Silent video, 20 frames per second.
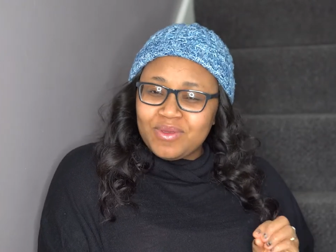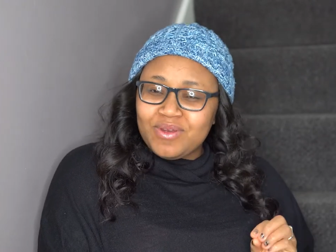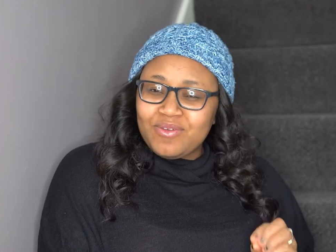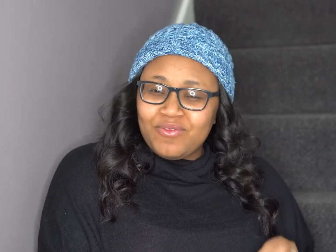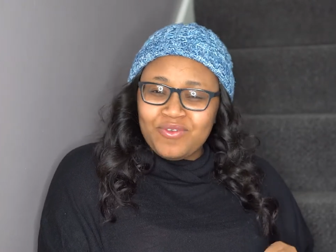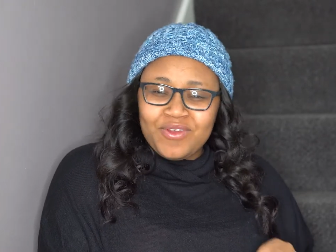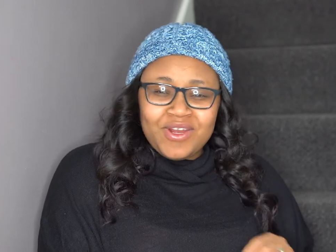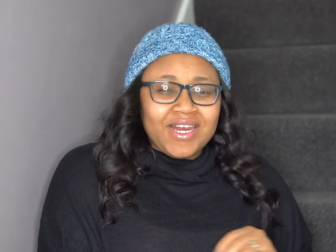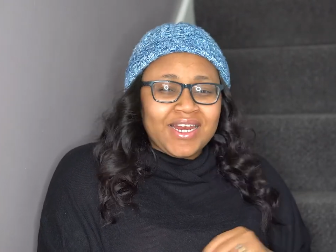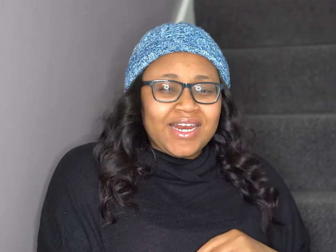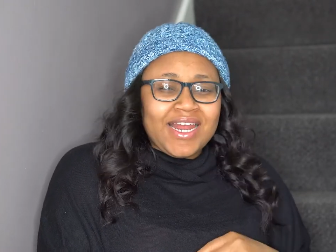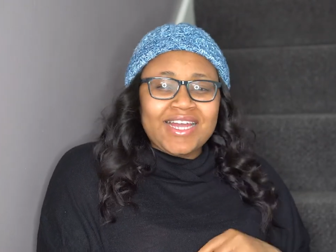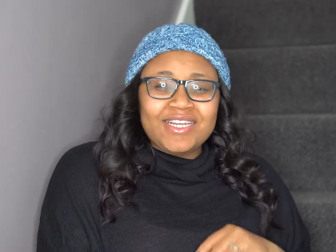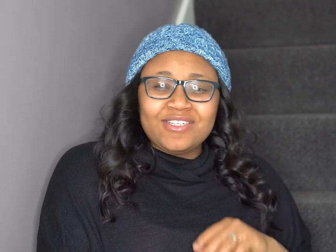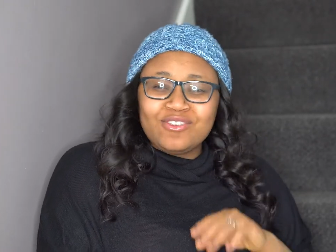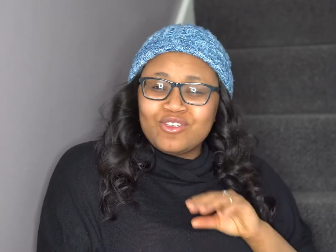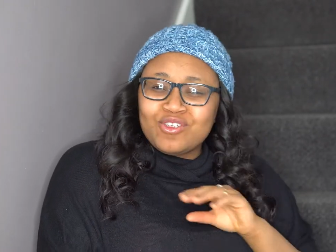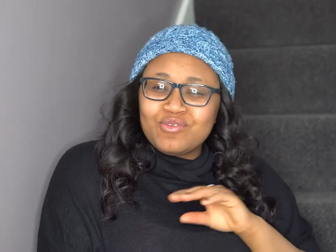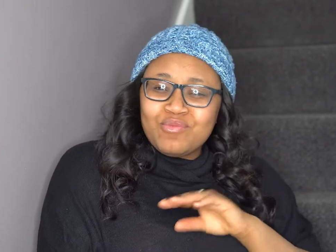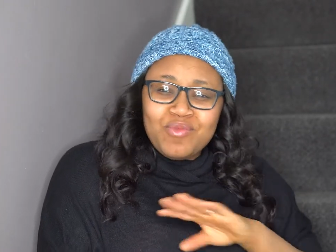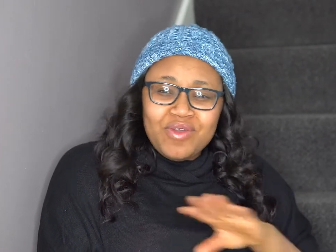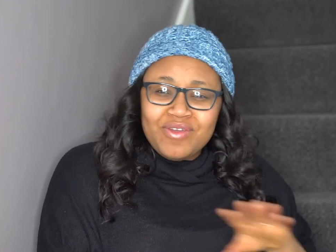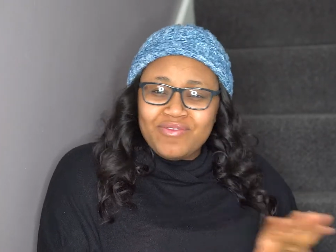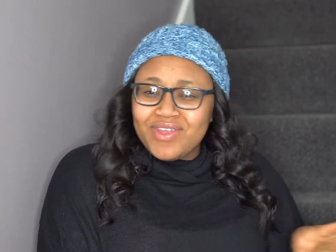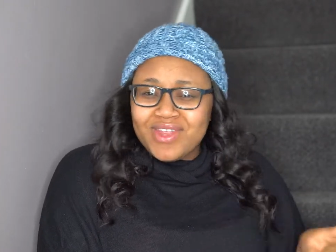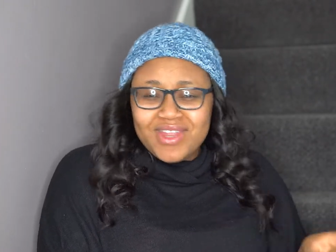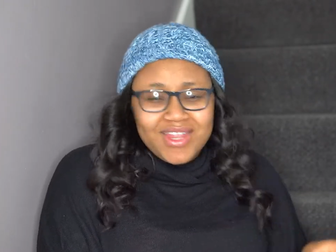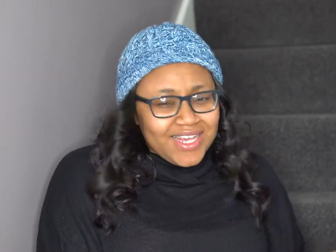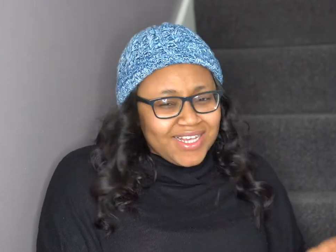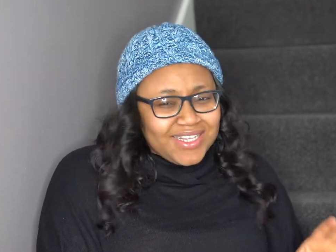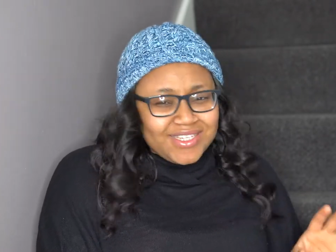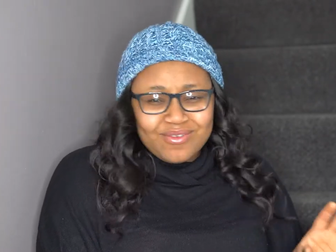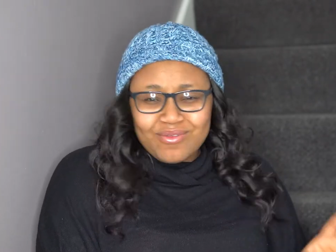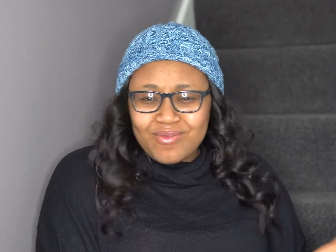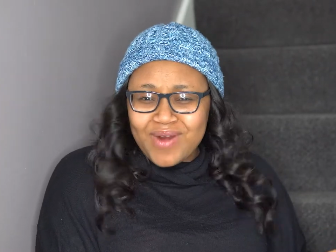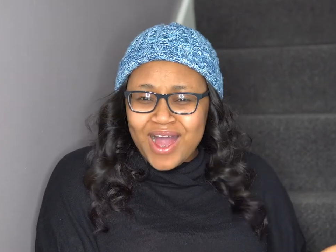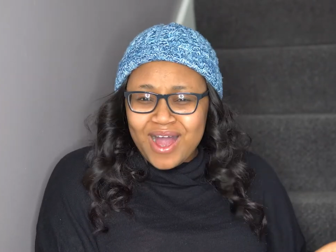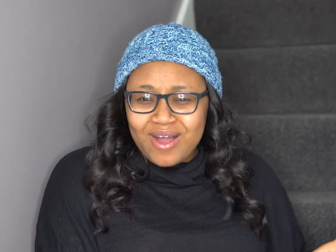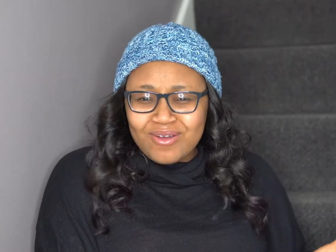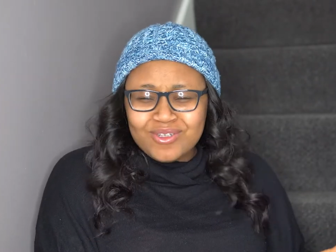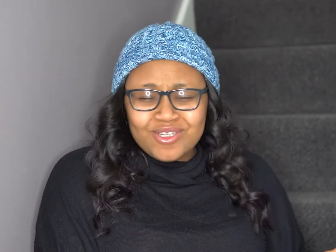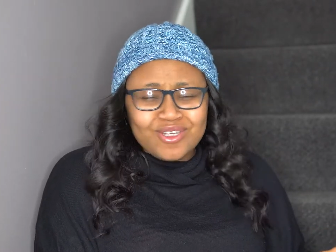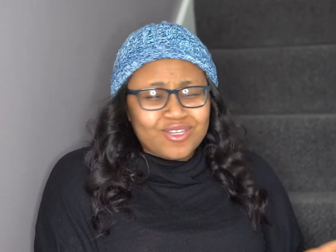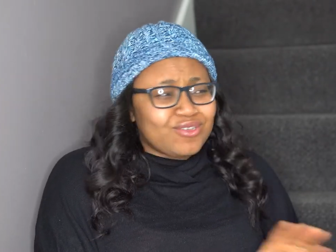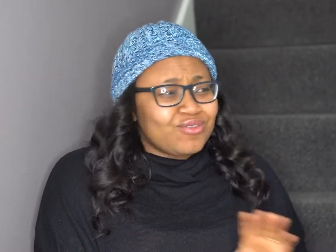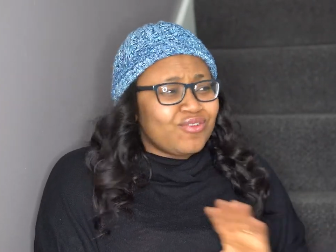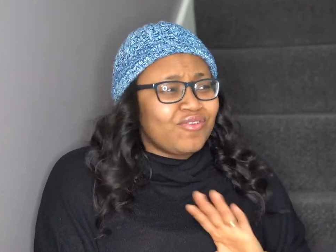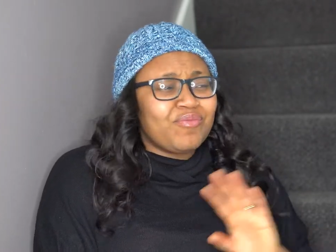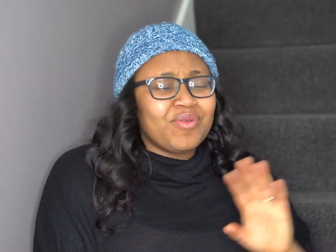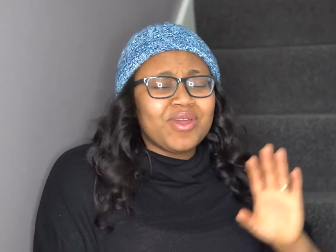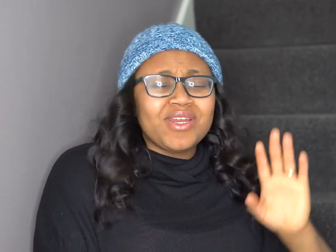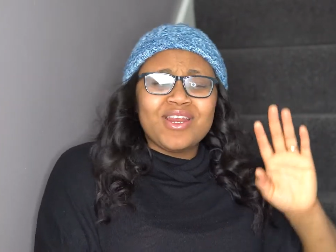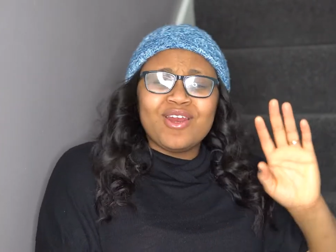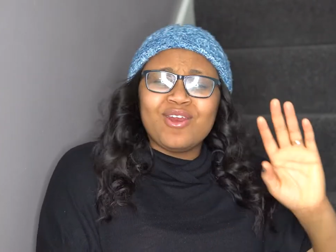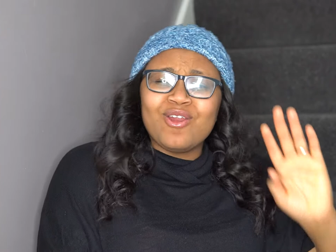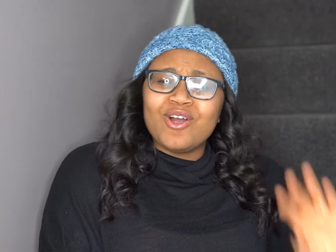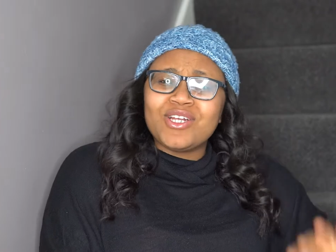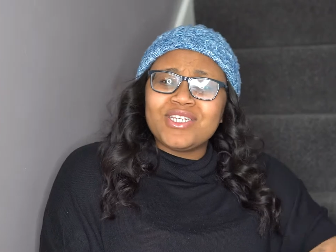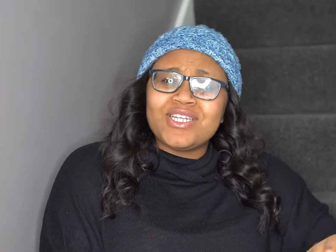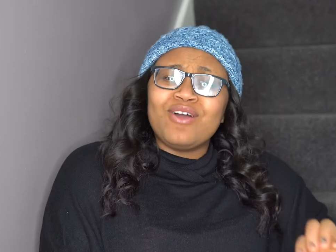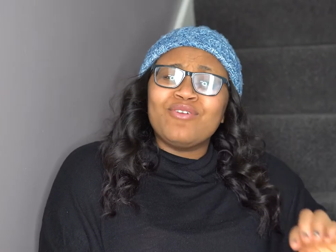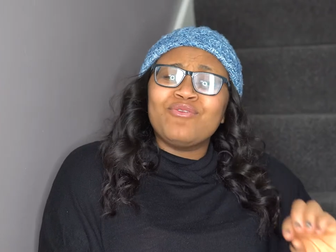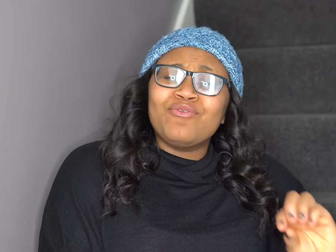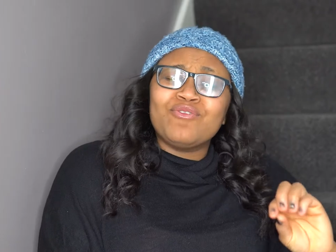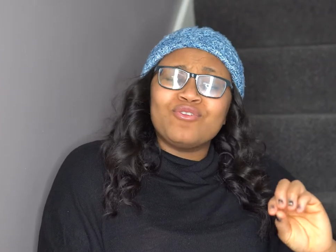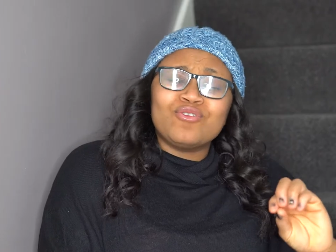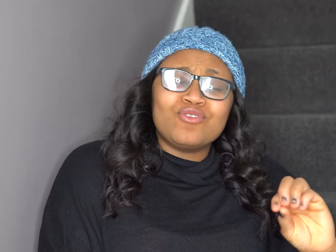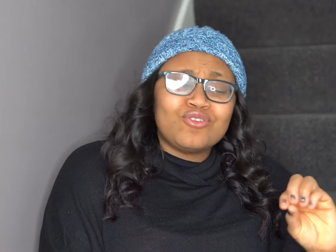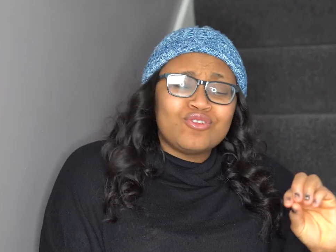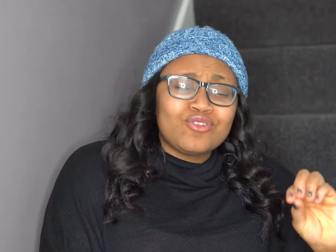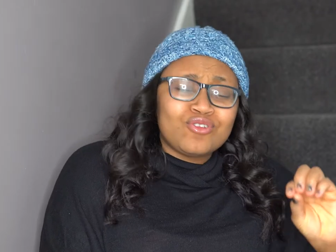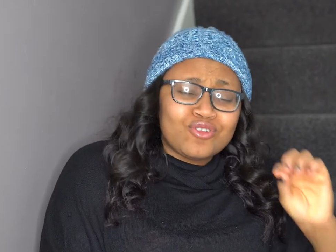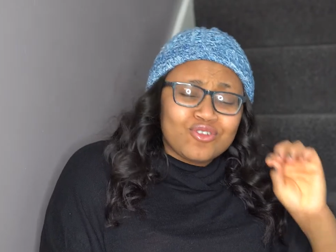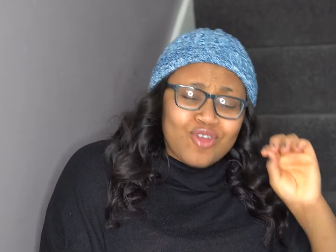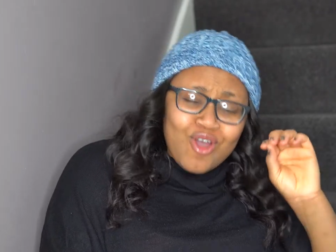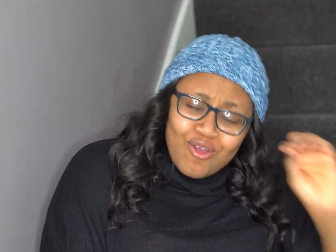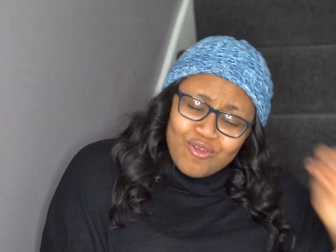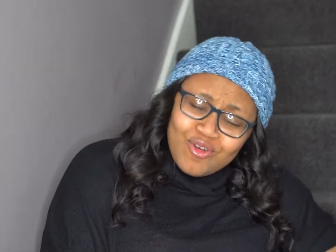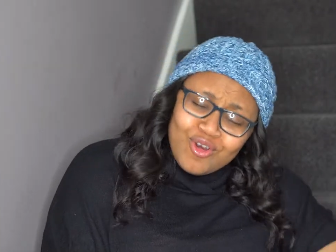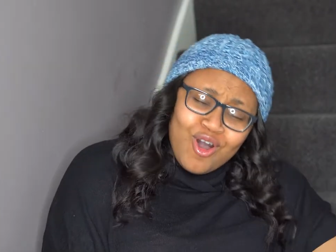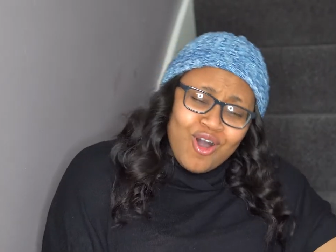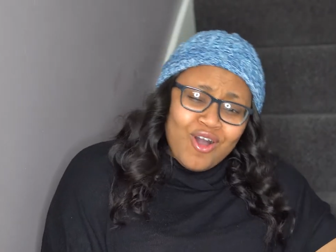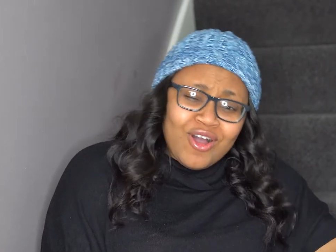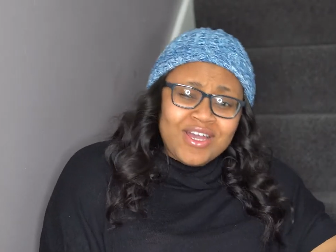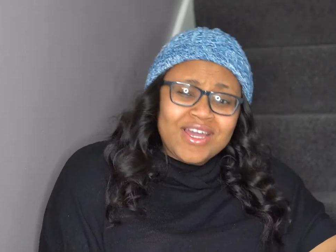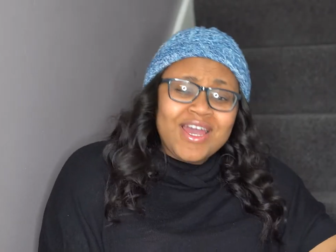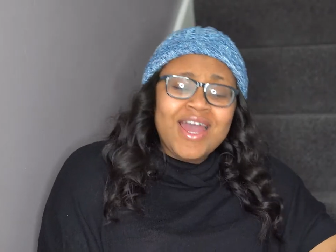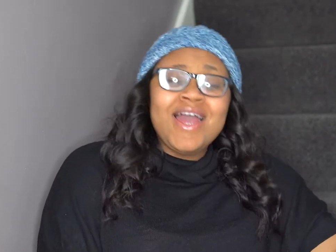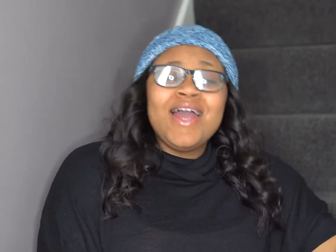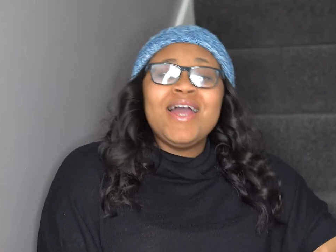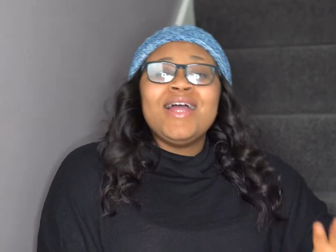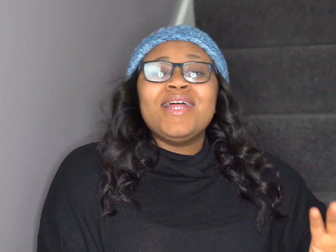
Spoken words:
been feeling like just moving things around because we've been in lockdown for so long